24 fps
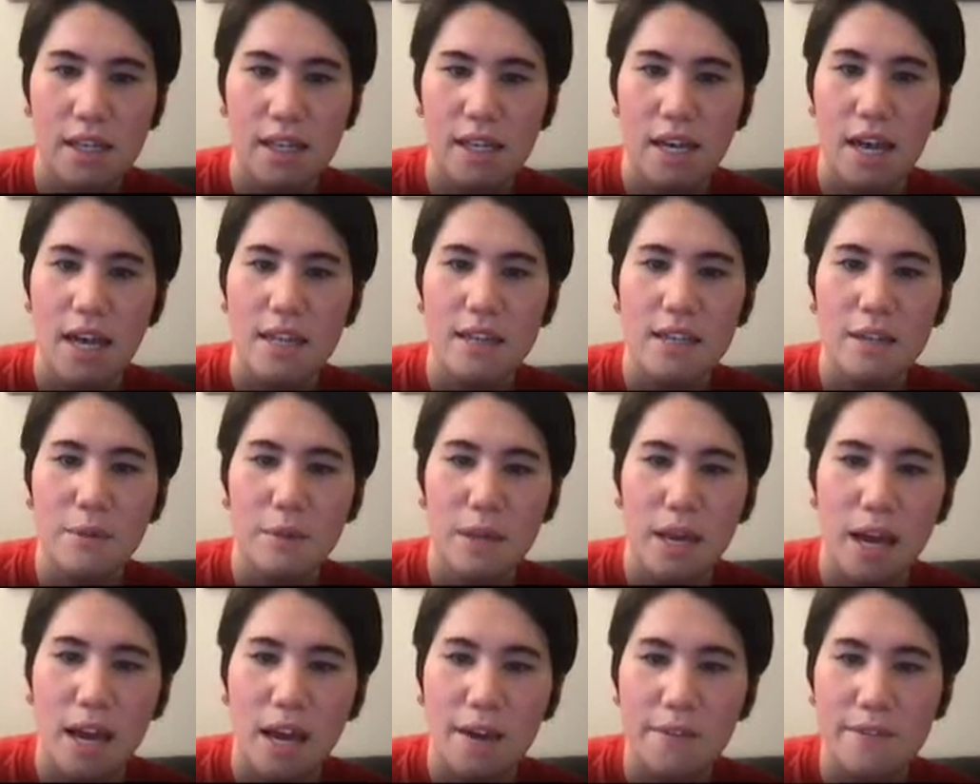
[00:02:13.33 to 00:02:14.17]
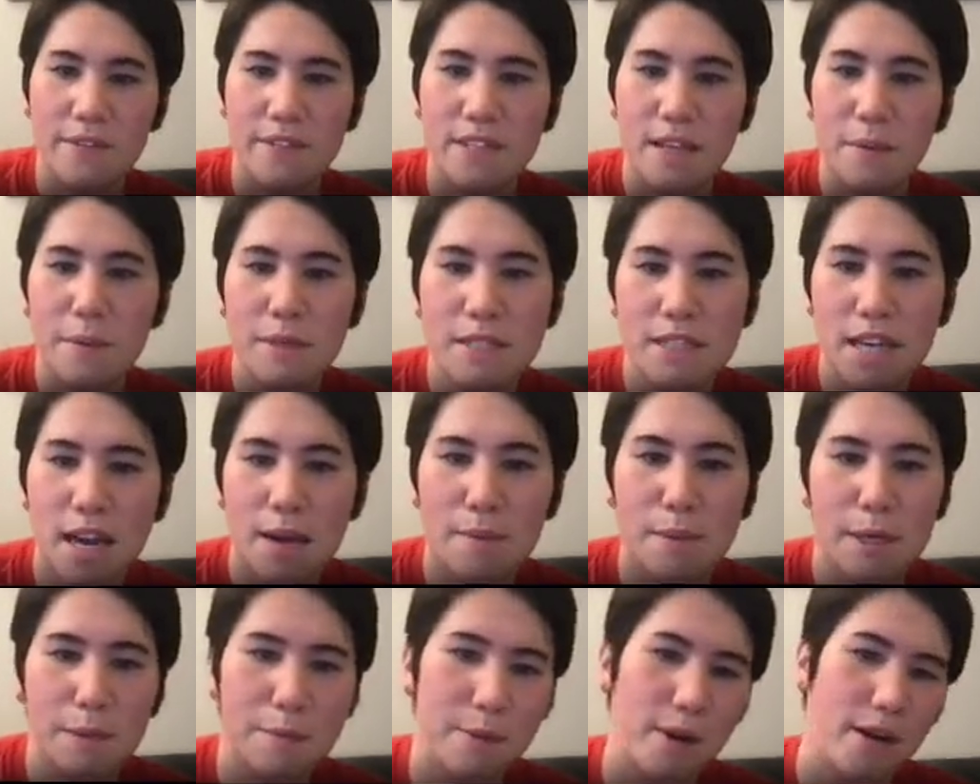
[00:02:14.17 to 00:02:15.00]
And then we have
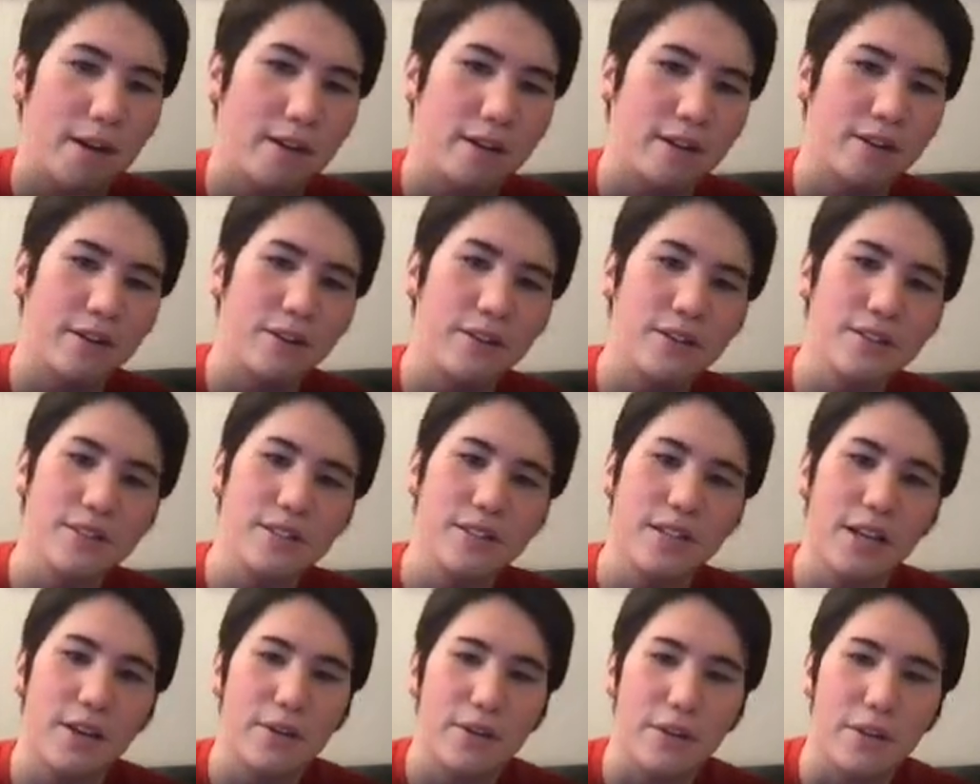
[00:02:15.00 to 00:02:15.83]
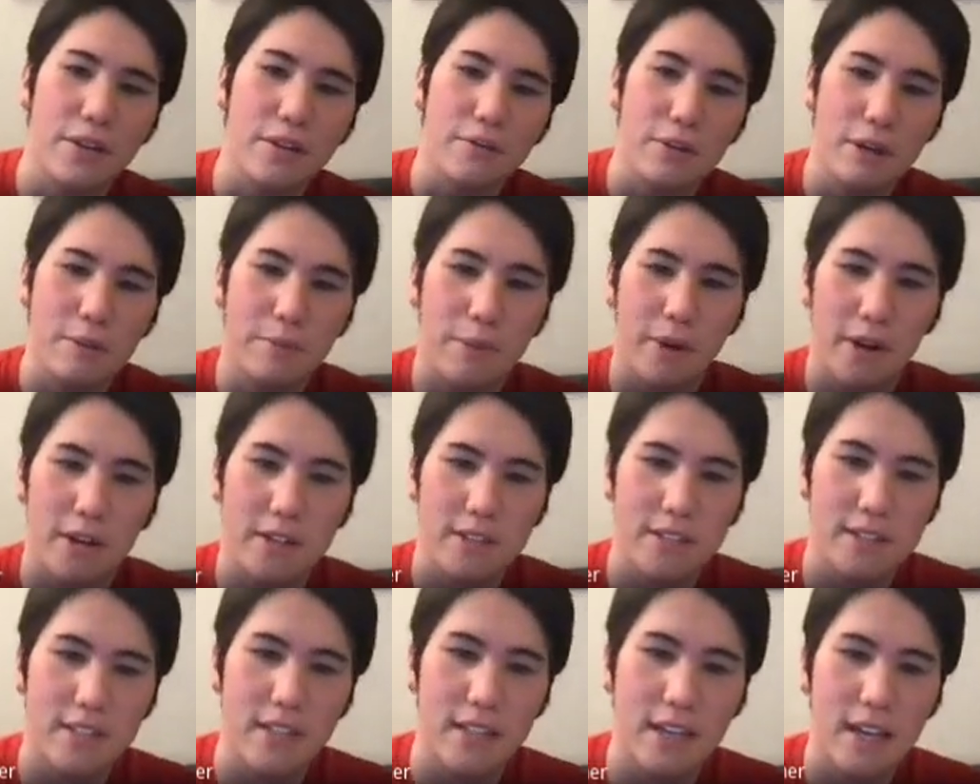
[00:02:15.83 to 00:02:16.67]
subatomic particles, and they are the 3
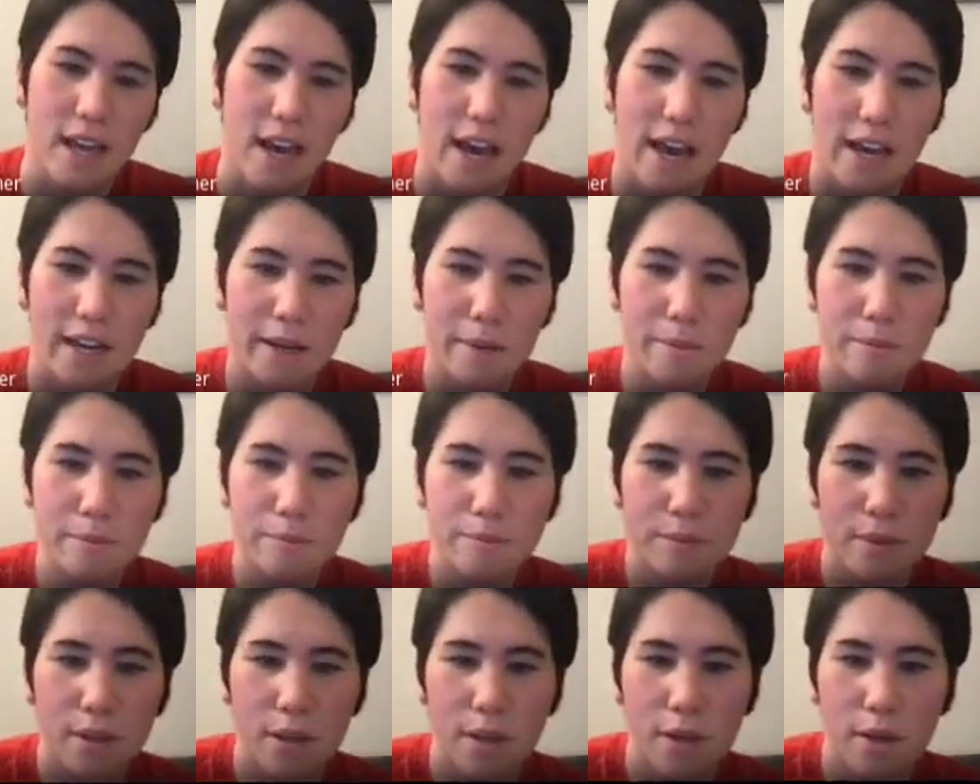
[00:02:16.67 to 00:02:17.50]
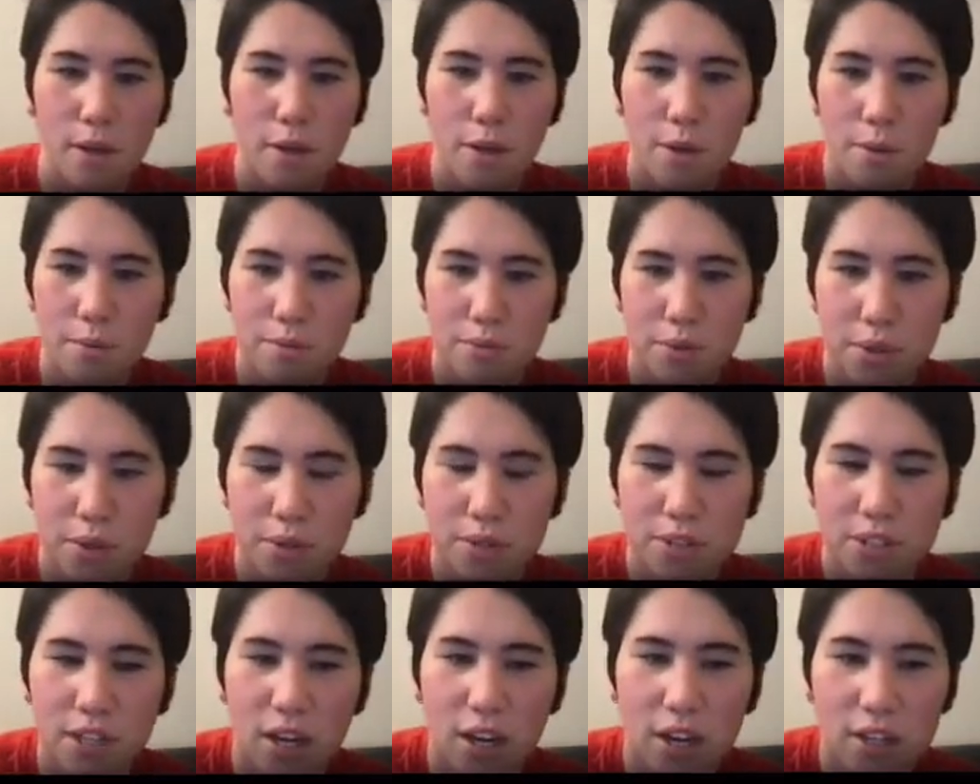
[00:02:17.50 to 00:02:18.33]
parts to the atom.
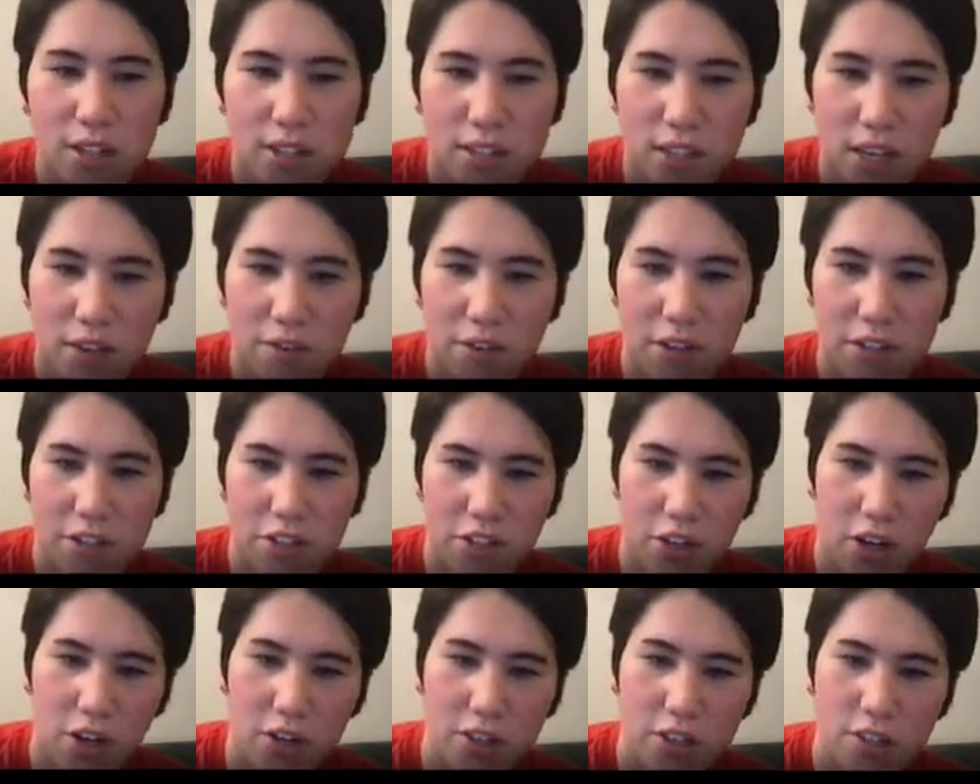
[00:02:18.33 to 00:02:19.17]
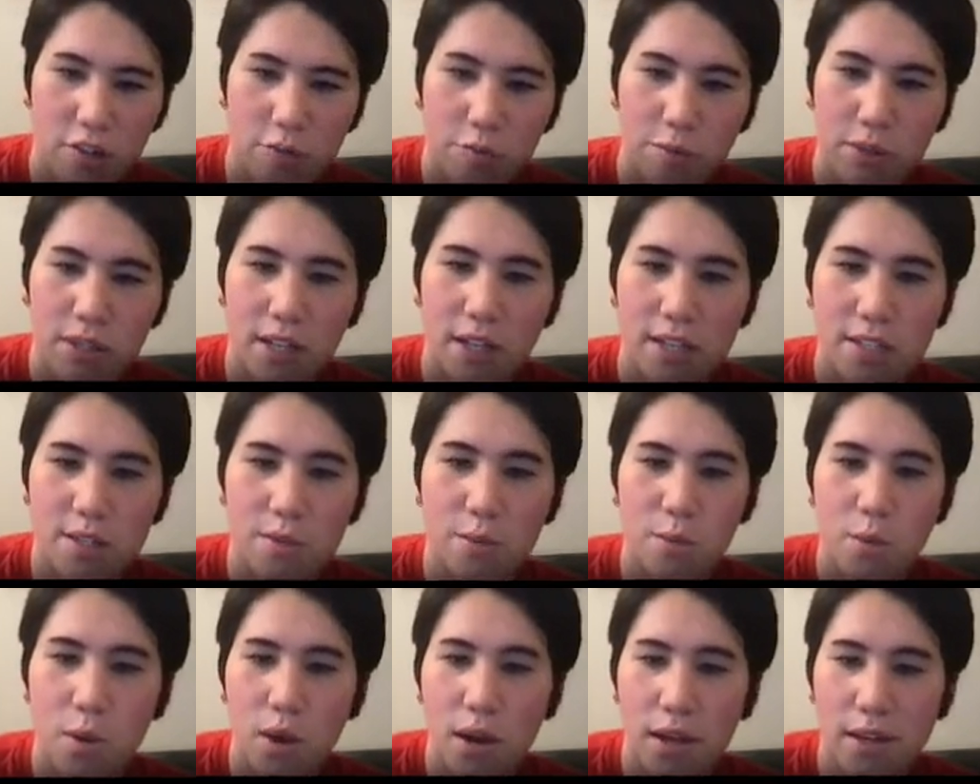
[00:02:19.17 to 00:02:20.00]
Protons have a charge of
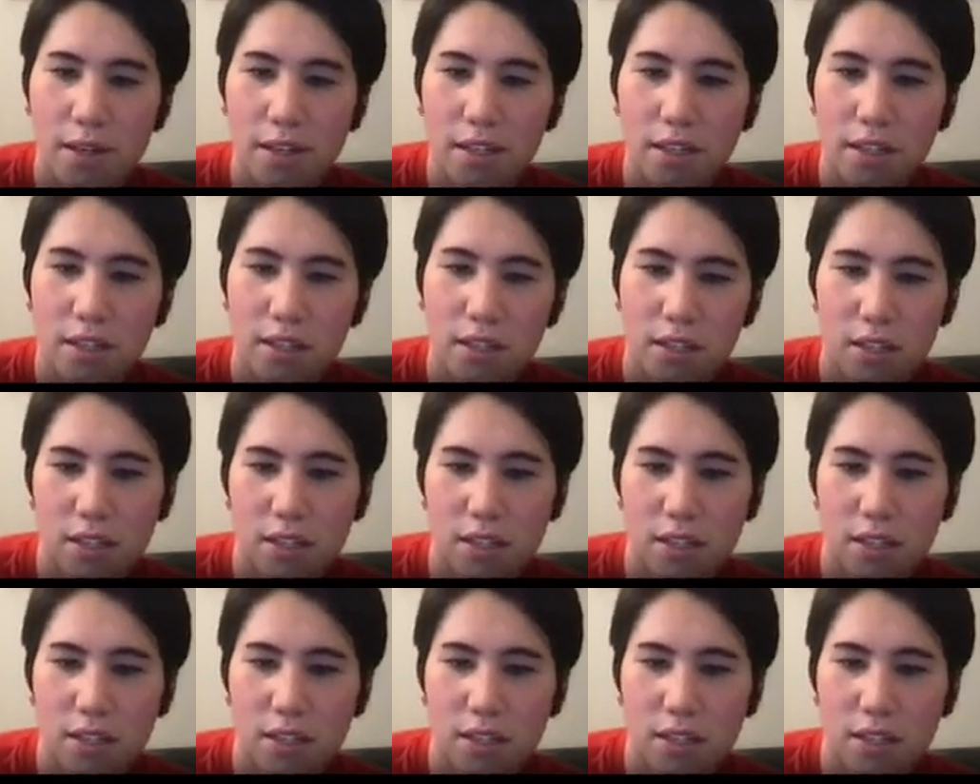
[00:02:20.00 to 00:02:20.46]
+1.